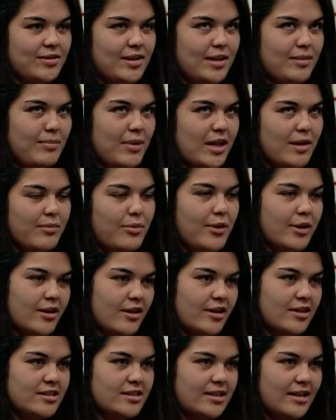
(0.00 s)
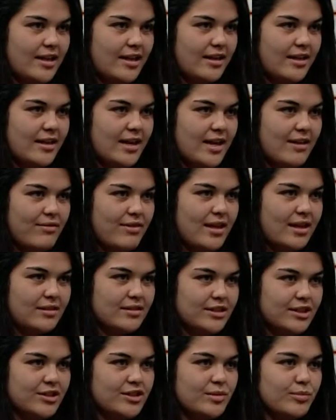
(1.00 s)
being point guards, they have that
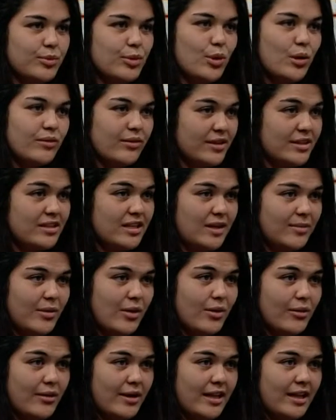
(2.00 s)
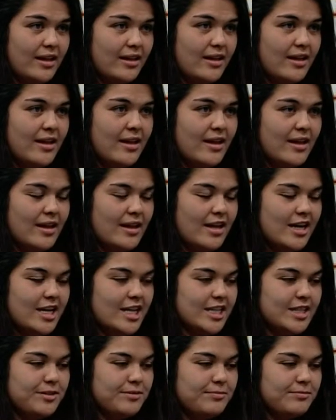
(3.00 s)
leadership role over the team already.
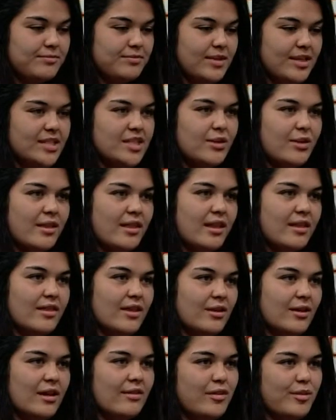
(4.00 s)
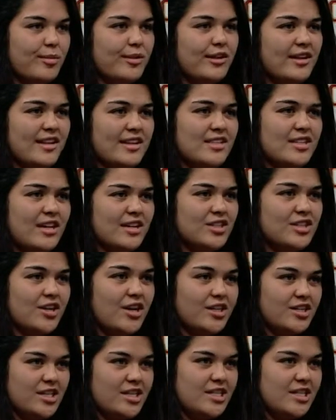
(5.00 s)
And so I think they'll have the ability to take
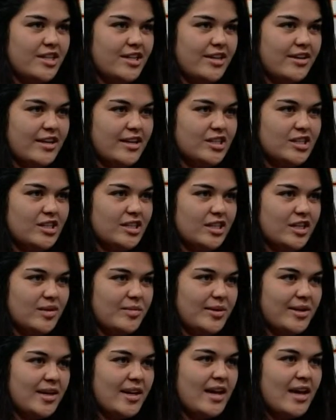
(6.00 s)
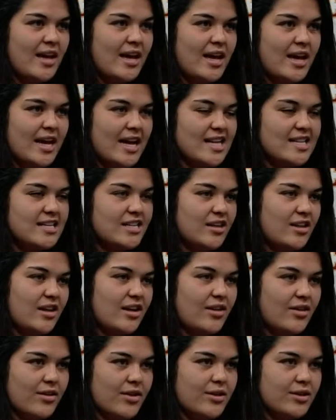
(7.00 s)
charge easier next year, but I can see a lot
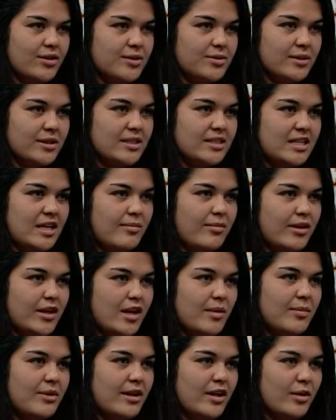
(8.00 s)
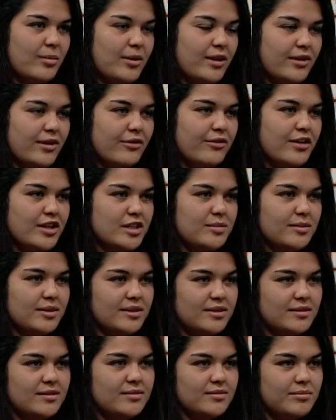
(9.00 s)
of the girls really stepping up and helping their
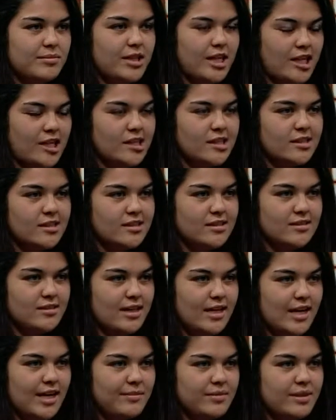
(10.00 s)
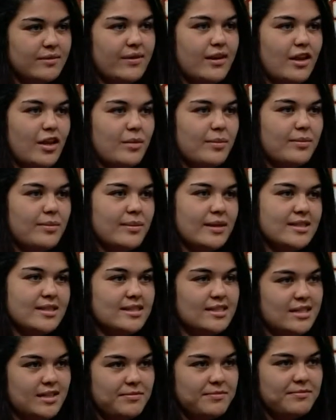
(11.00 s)
freshman players develop as a
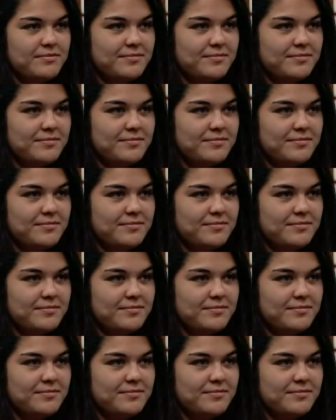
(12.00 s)
team.